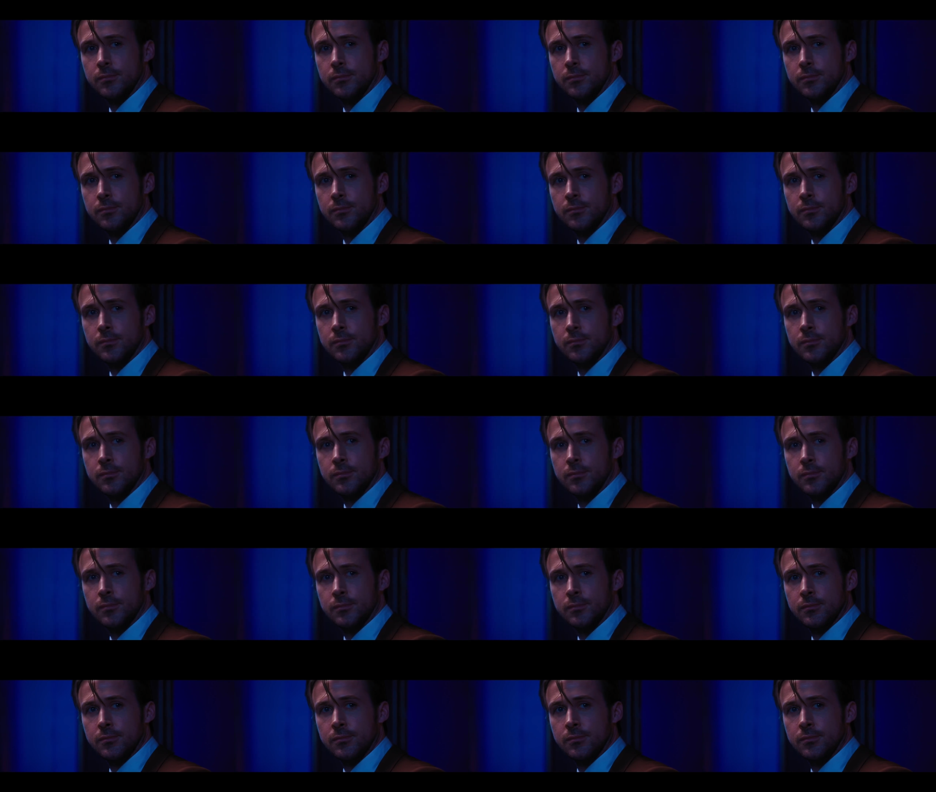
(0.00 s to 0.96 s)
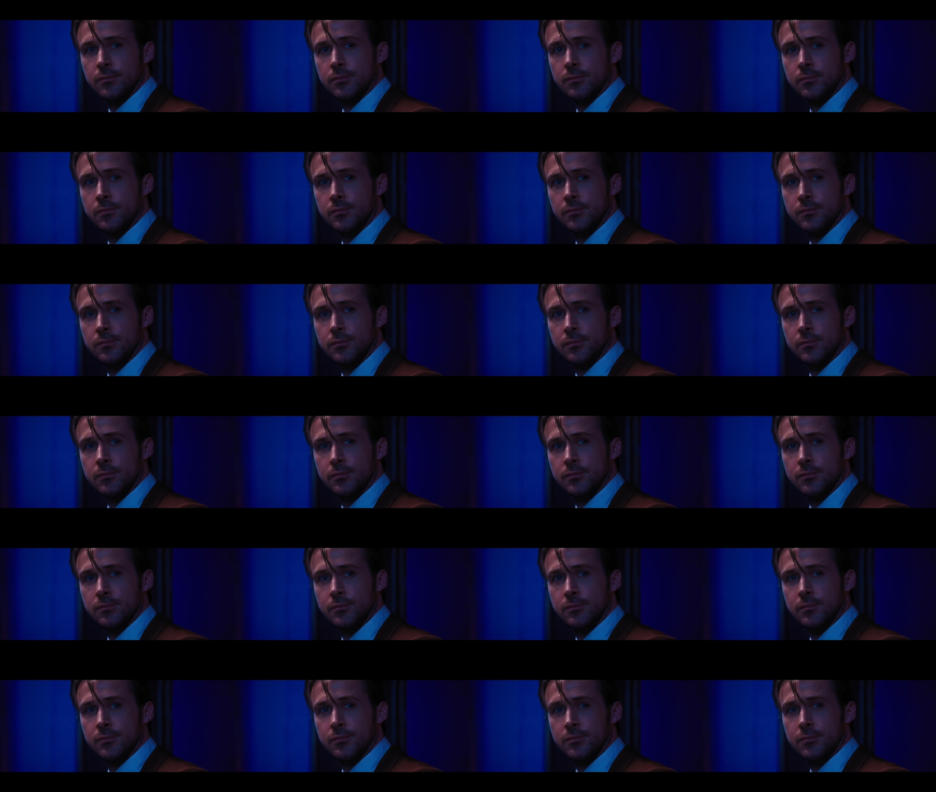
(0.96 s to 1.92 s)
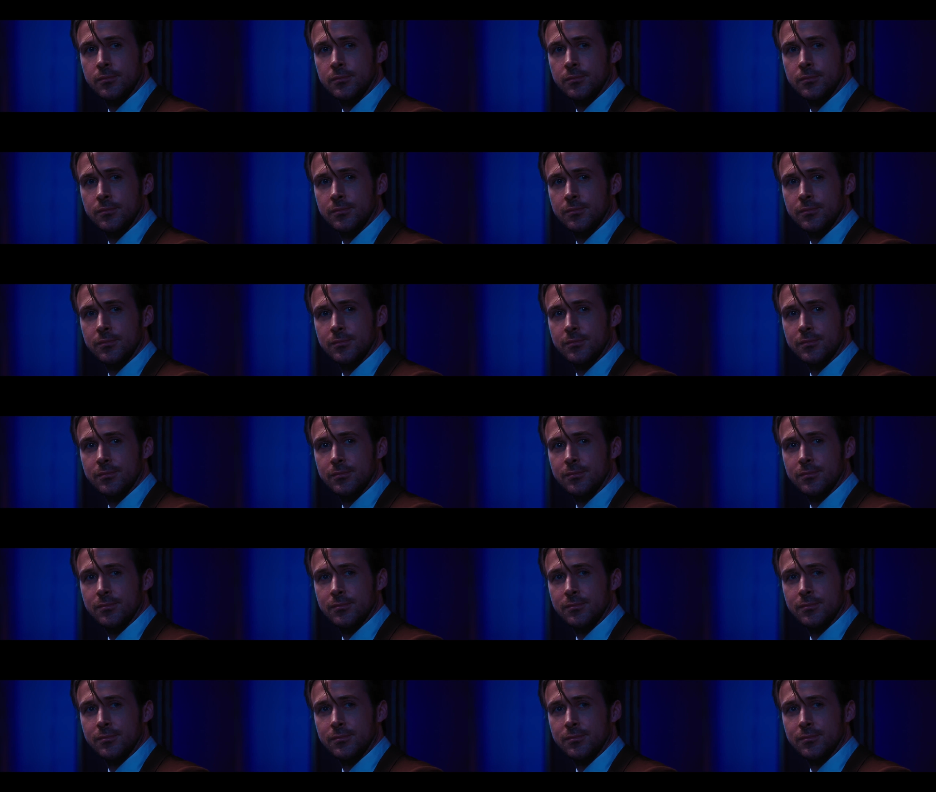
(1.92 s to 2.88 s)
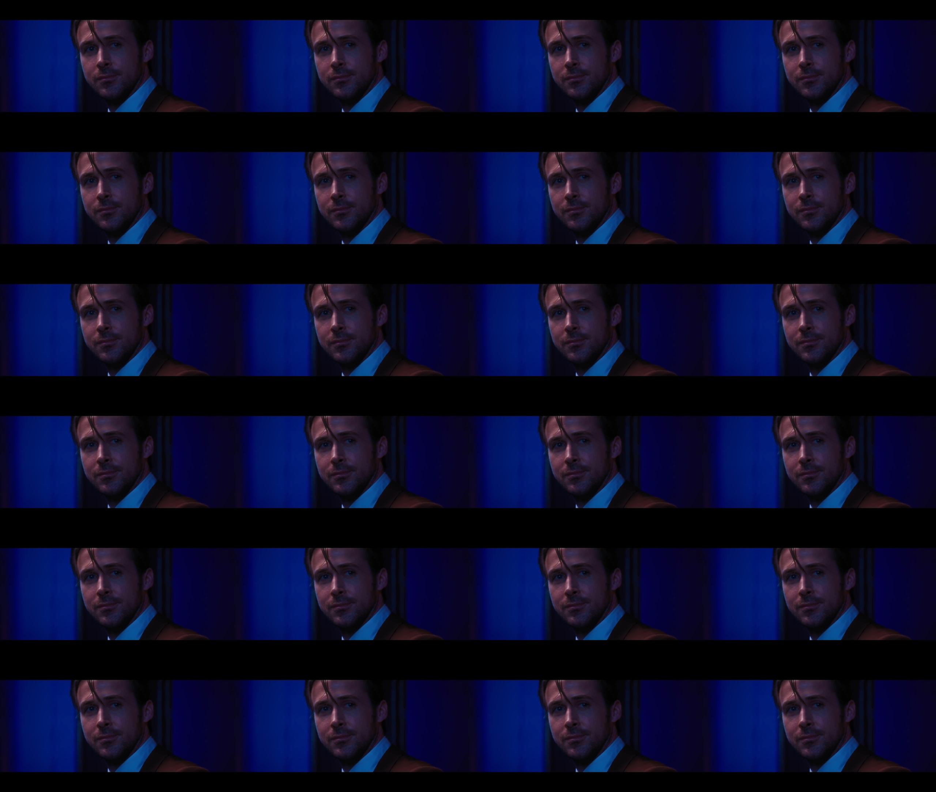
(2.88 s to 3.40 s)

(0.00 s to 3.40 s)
Nothing is said.